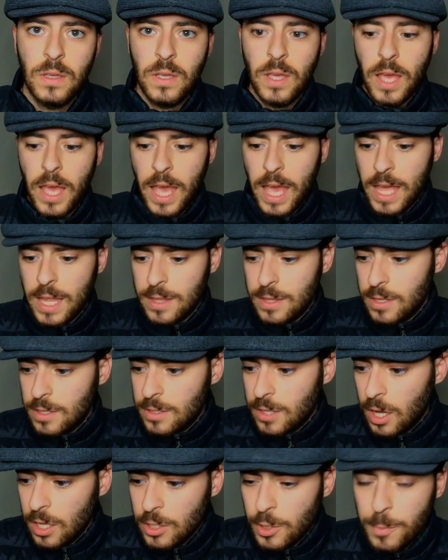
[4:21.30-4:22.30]
And
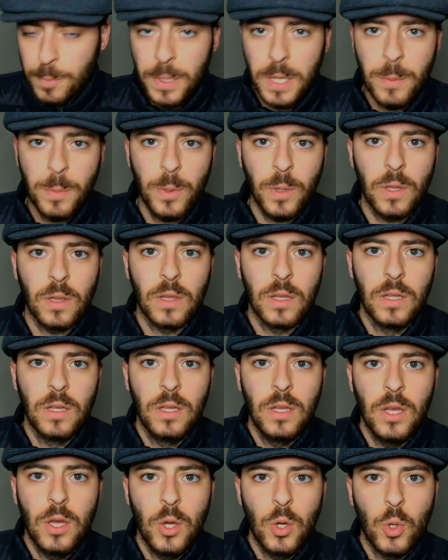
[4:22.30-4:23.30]
the other people
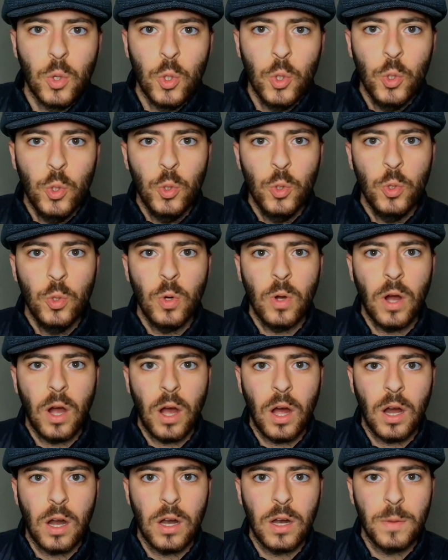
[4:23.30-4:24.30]
who
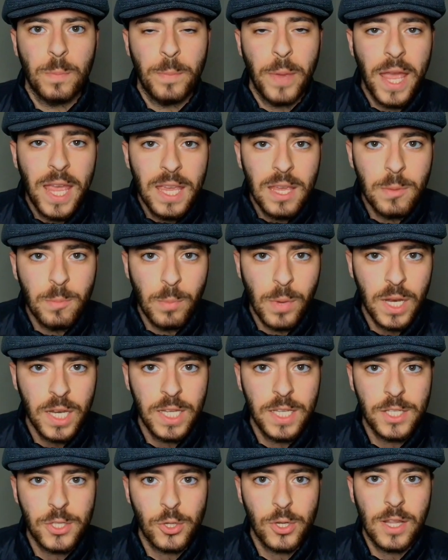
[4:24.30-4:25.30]
are paying
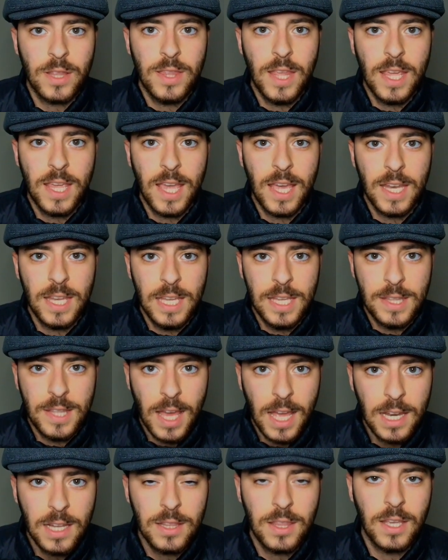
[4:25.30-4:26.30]
money so that they can eat
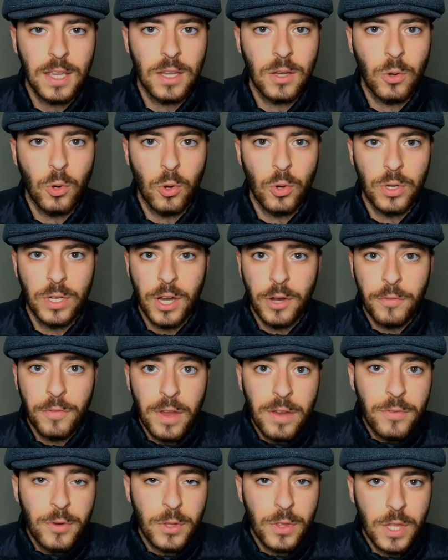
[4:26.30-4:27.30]
anything or their
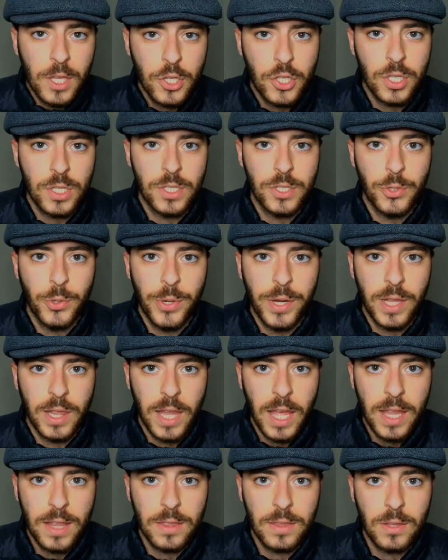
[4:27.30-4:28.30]
favorite dishes during
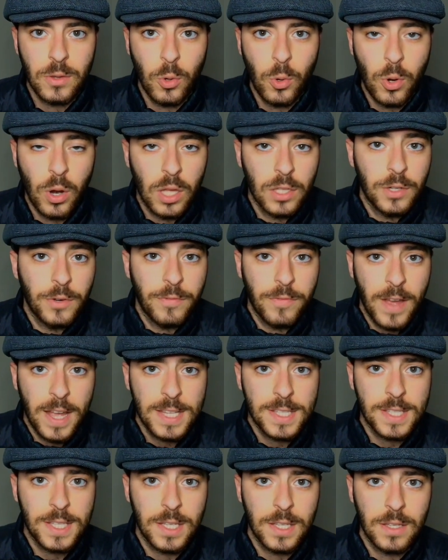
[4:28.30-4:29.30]
Lent or other
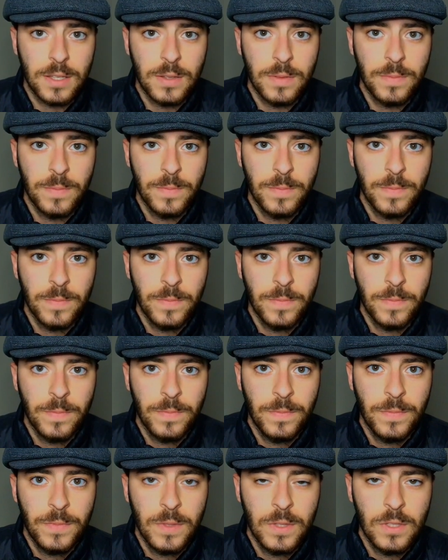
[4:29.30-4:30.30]
fasting.
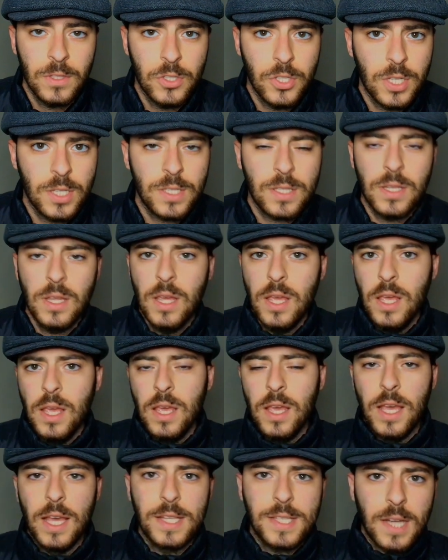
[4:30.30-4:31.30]

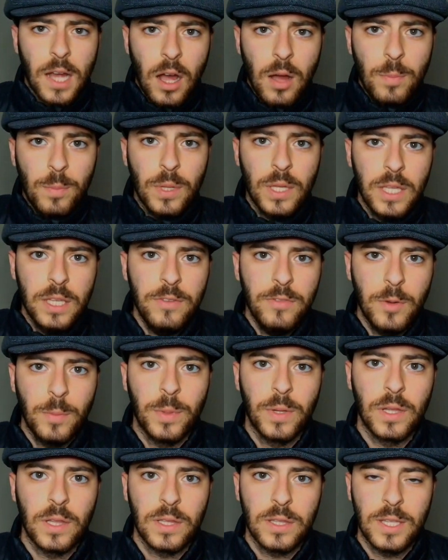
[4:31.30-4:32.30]
It's
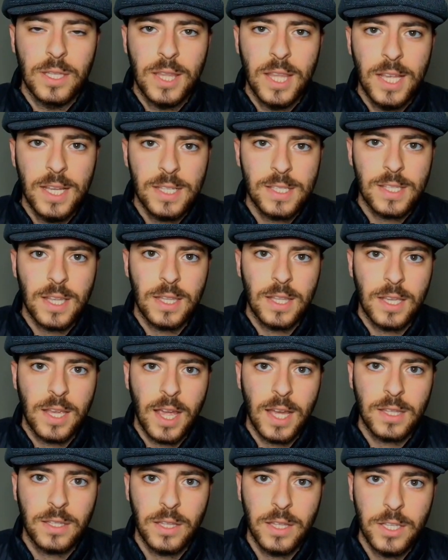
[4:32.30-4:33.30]
unbelievable the things that the
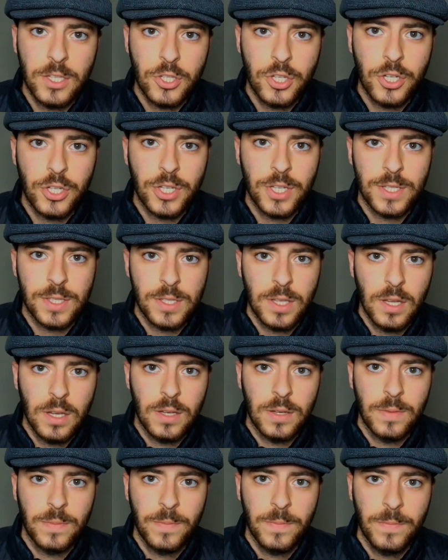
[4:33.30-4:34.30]
Catholic Church has
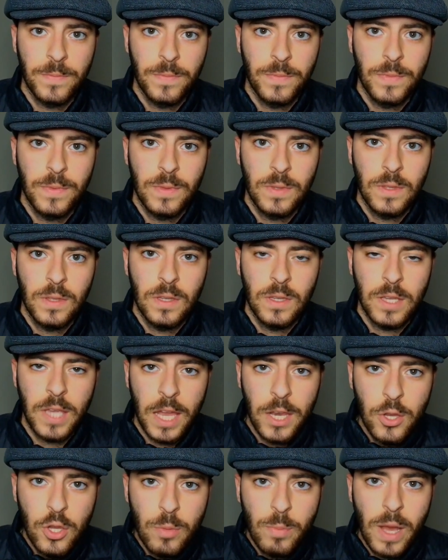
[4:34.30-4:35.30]
done. Can
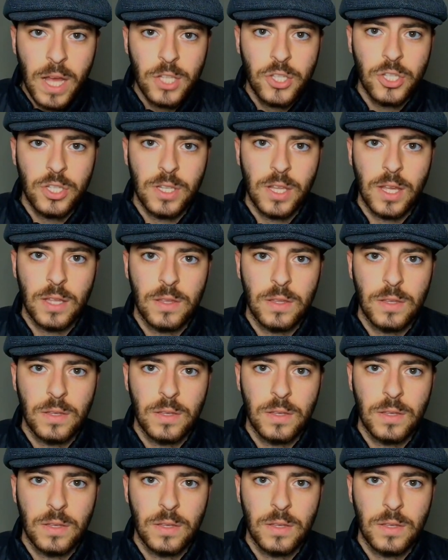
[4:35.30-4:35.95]
you imagine that?